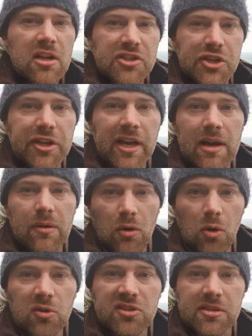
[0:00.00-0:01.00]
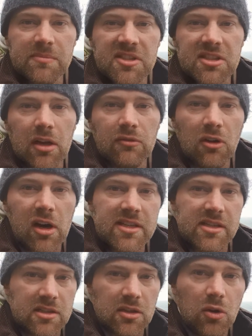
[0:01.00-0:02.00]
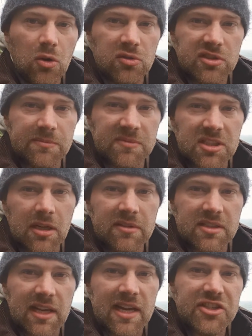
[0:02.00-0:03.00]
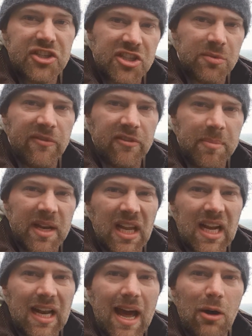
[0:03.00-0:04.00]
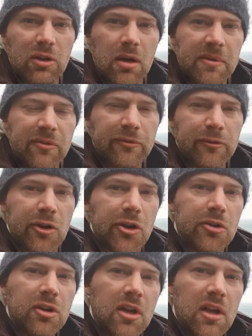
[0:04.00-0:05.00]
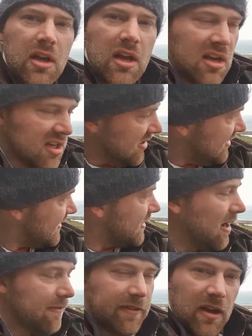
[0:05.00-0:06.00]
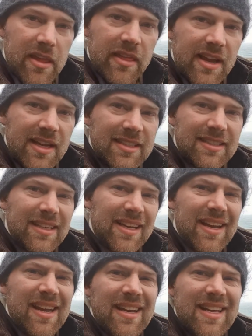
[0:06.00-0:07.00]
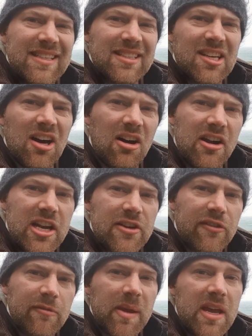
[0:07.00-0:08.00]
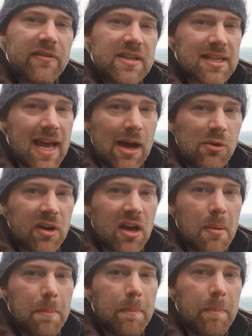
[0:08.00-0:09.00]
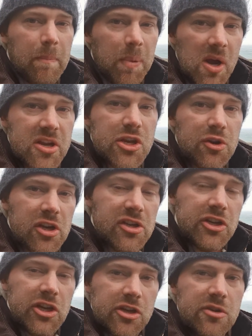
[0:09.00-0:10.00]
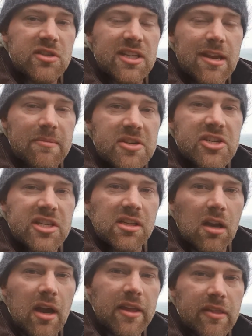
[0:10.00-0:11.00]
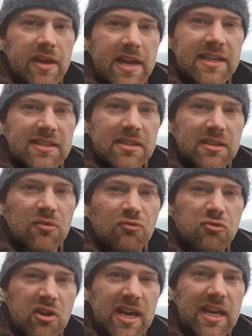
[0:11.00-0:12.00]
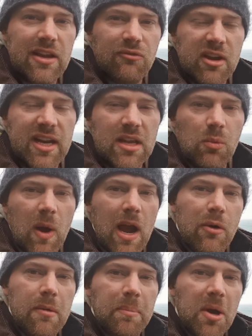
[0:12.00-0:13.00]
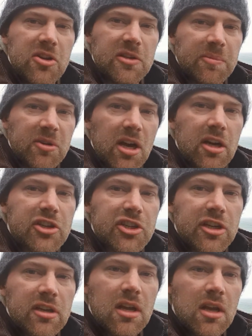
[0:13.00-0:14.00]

you get awesome sunrises and awesome sunsets just with a bit of cloud coming through. Stuff like this, it is kind of a bit of a downer, but you can use images like this really well in post-production.